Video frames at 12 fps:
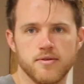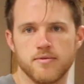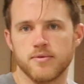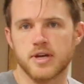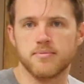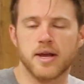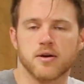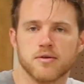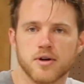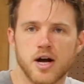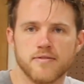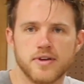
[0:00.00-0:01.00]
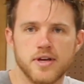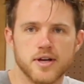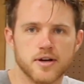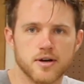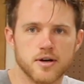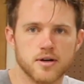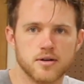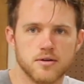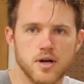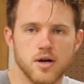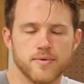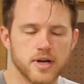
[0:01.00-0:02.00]
We can make our own coffee here.
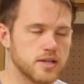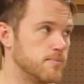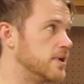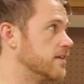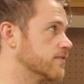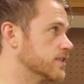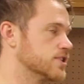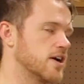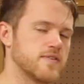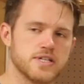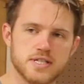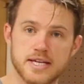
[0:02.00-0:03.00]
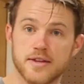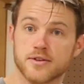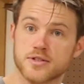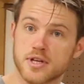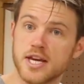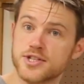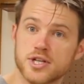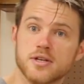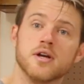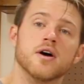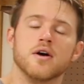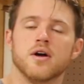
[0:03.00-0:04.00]
We got the mini fridge, obviously, and there's a kitchen